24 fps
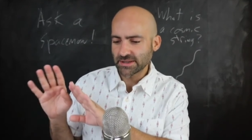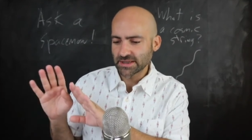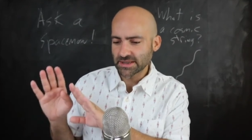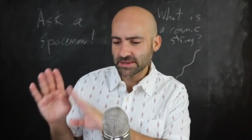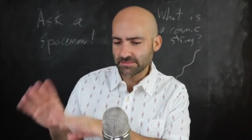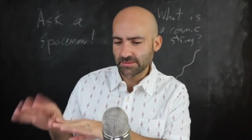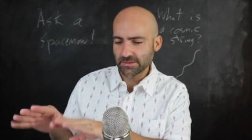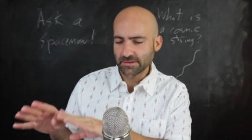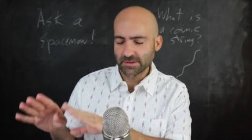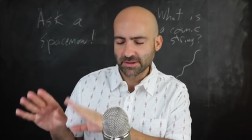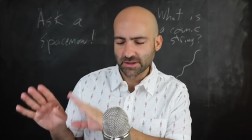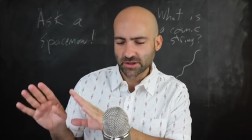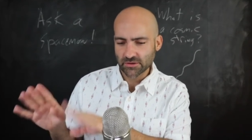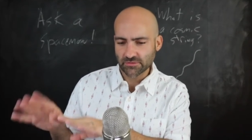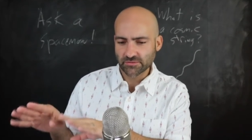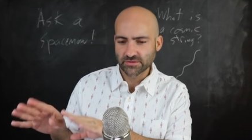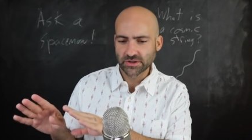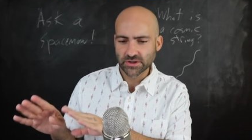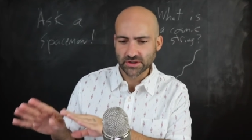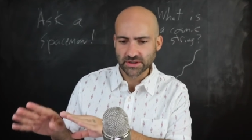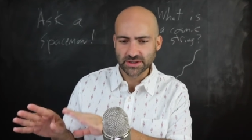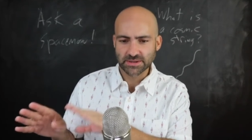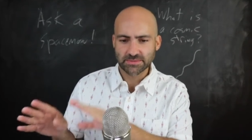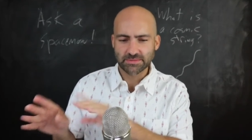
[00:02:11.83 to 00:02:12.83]
and sp
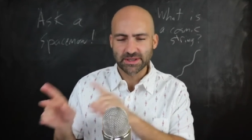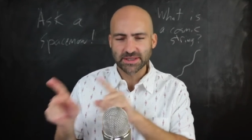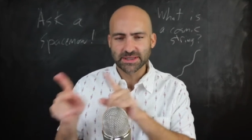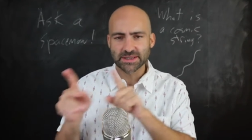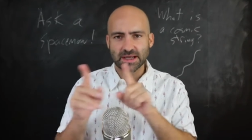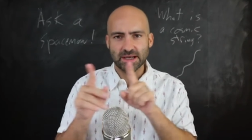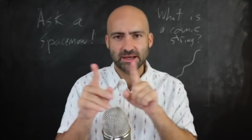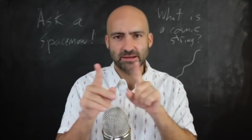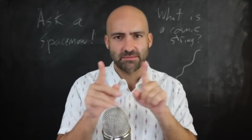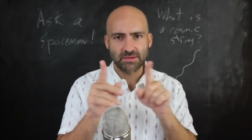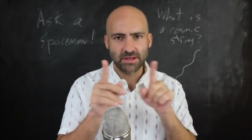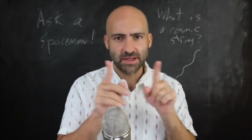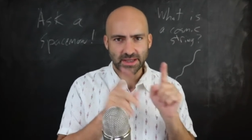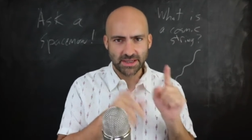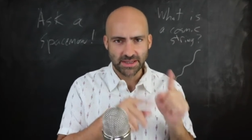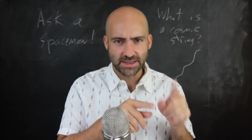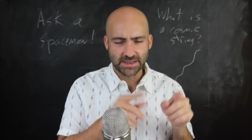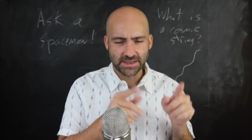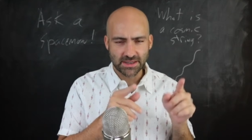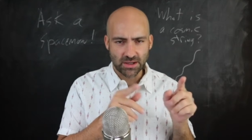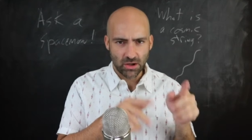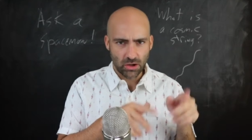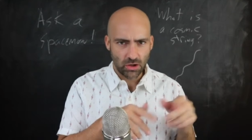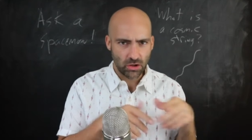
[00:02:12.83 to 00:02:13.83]
curvature in space-time
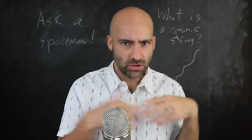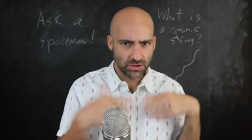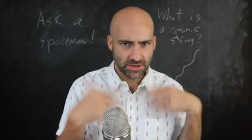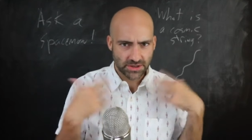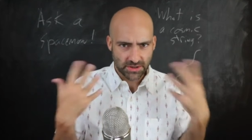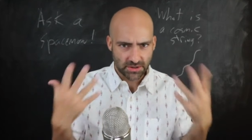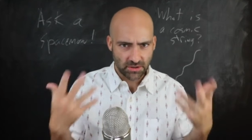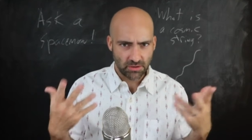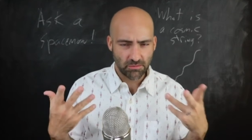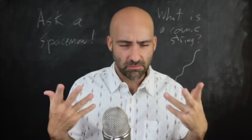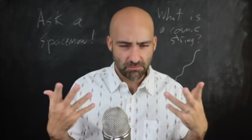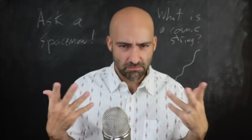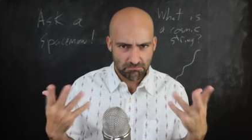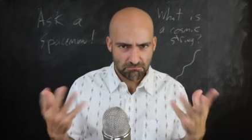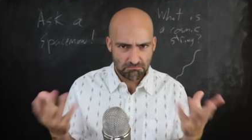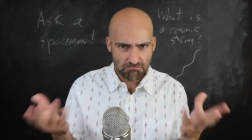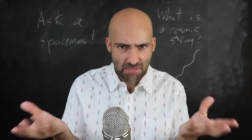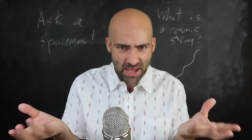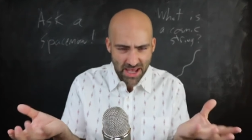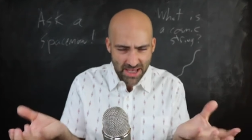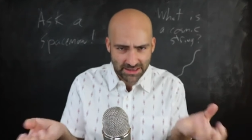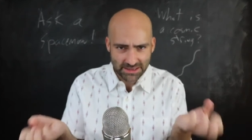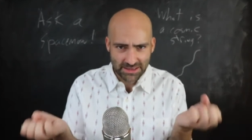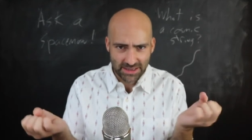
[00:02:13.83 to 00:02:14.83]
is also
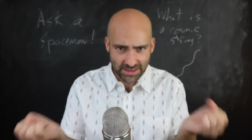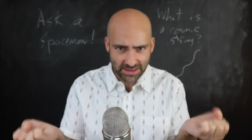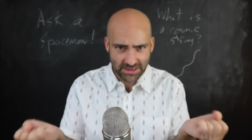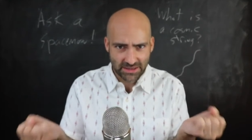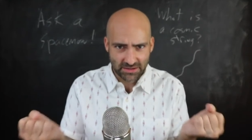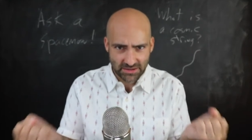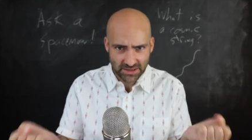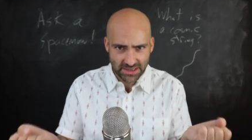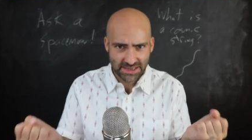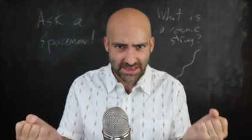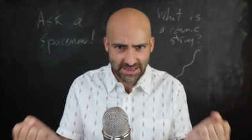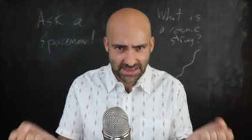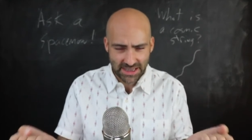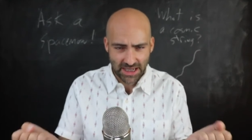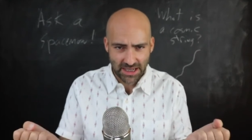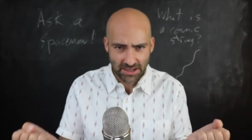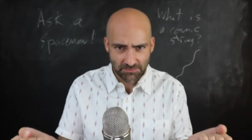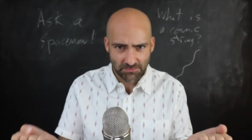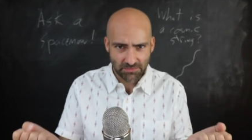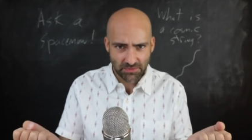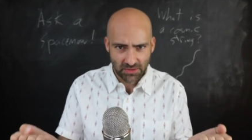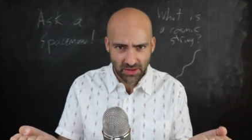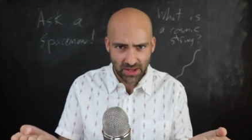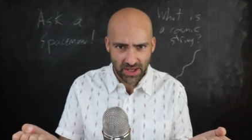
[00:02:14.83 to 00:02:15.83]
mass. Like they're the
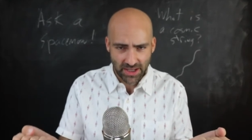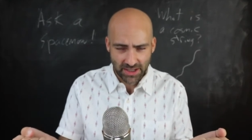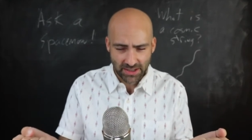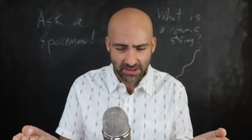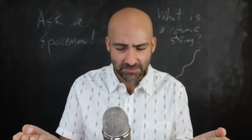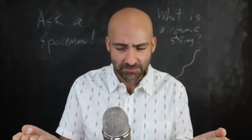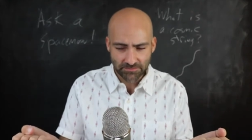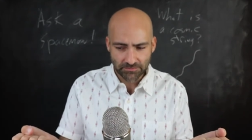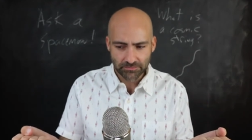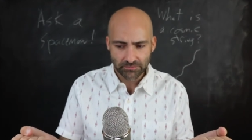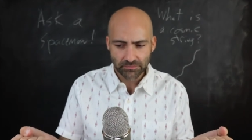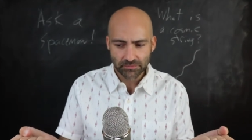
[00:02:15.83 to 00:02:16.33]
same thing.